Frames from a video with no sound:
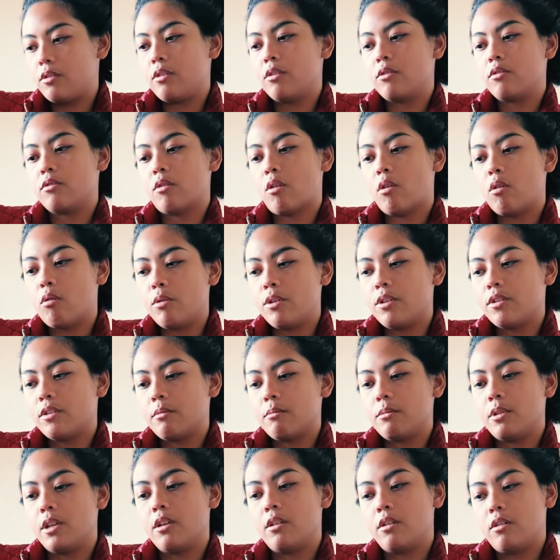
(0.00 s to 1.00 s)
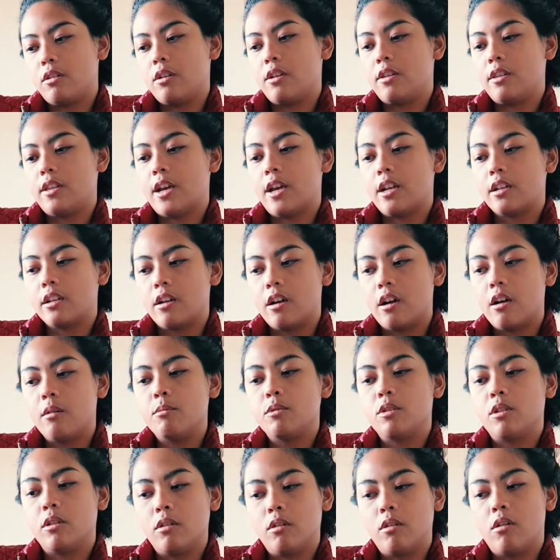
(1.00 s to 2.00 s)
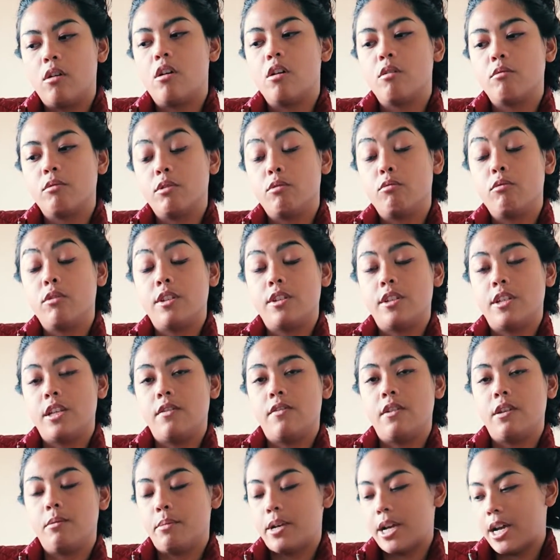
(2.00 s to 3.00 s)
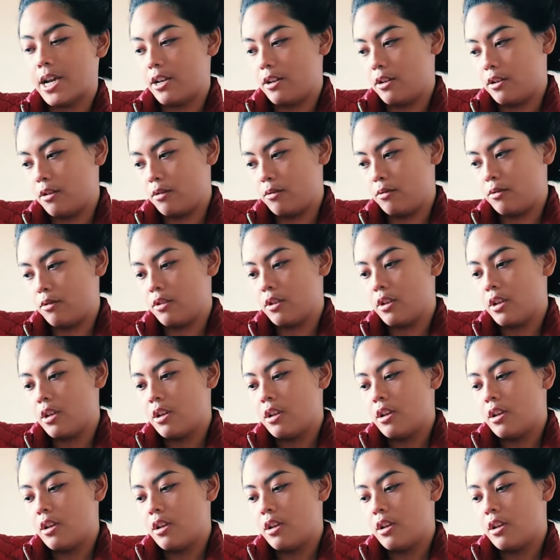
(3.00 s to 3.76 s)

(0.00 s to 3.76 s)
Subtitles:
there's always something good that comes along with receiving bad news,